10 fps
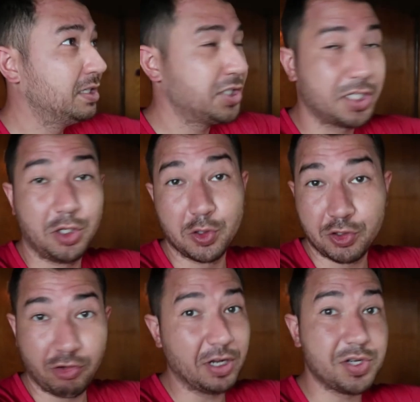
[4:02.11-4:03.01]
just your
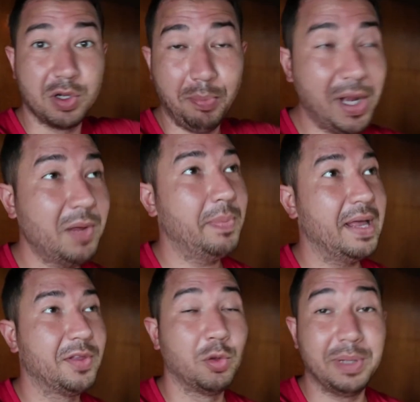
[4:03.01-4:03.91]
traditional bunk
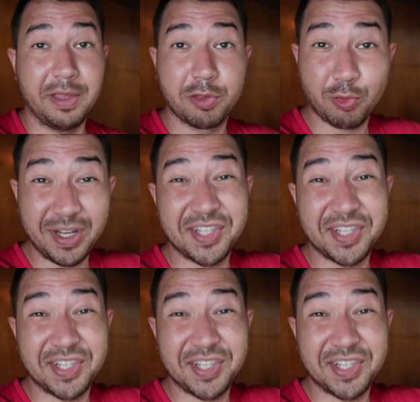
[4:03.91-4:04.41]
bed, there'll be three